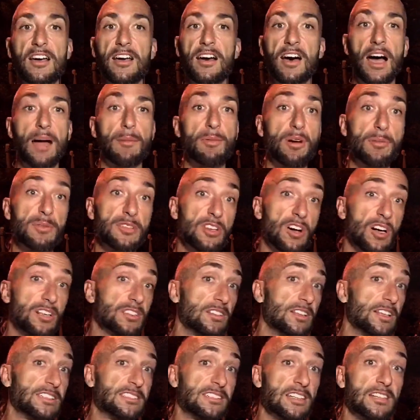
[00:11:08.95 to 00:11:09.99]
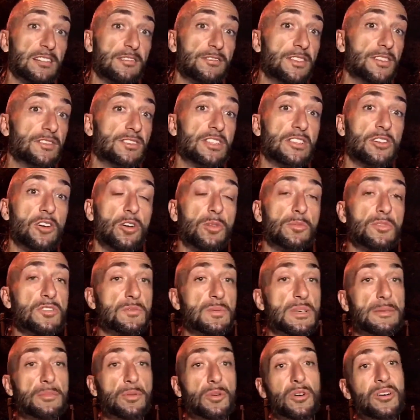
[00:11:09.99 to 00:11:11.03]
I probably talked to like 10, 15 homeless
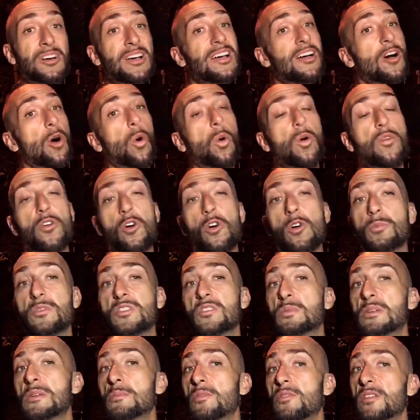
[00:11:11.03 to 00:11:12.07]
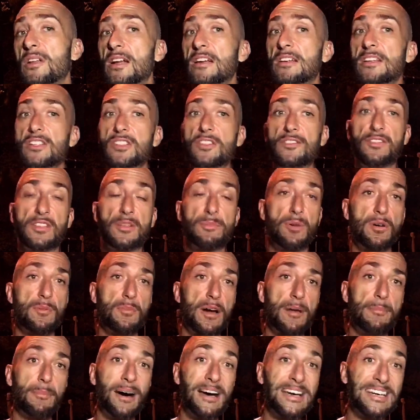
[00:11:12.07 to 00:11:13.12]
people, or the homeless people that I ninja flip on my
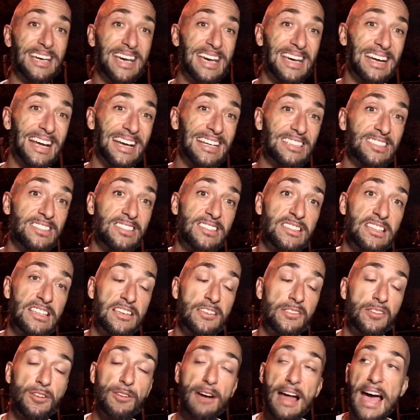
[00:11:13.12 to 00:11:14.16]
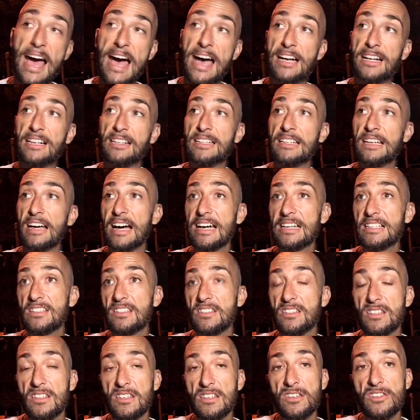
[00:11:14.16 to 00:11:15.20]
bike, and I see their agony, I
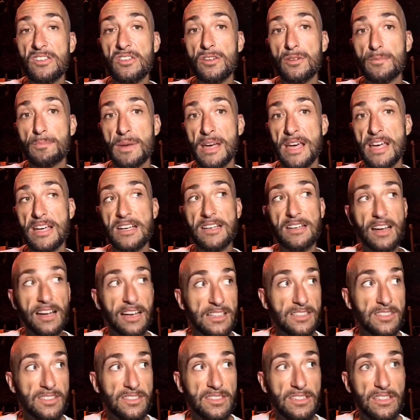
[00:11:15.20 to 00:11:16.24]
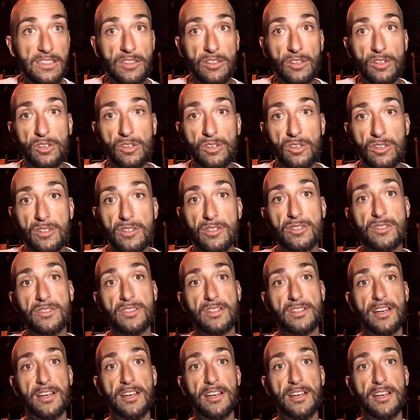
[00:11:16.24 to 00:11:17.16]
see their pain, I see their hurt.